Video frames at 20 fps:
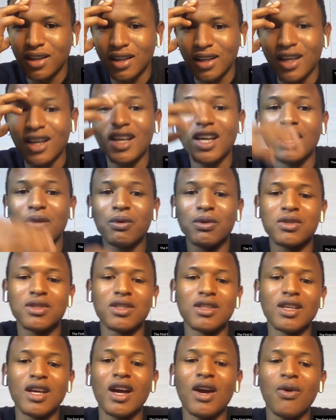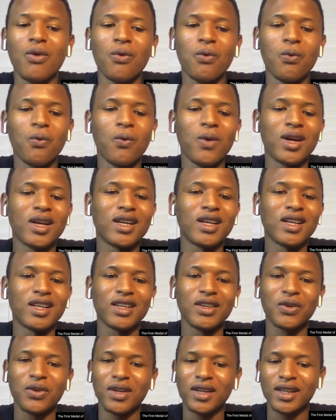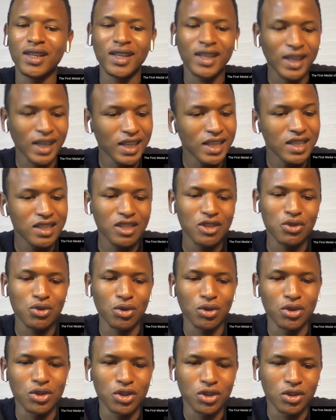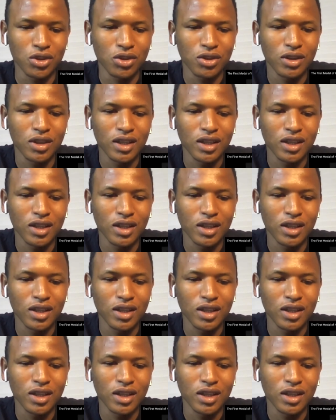that guy was one crazy soldier